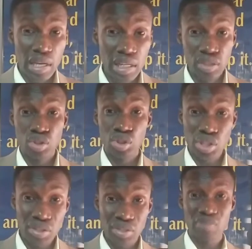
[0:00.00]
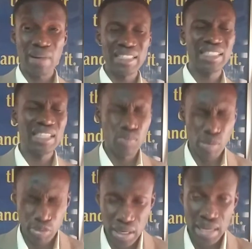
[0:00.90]
In Jesus' mighty name we
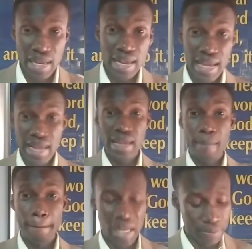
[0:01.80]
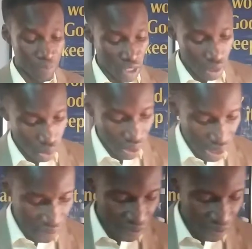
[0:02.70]
pray. Amen. You will say,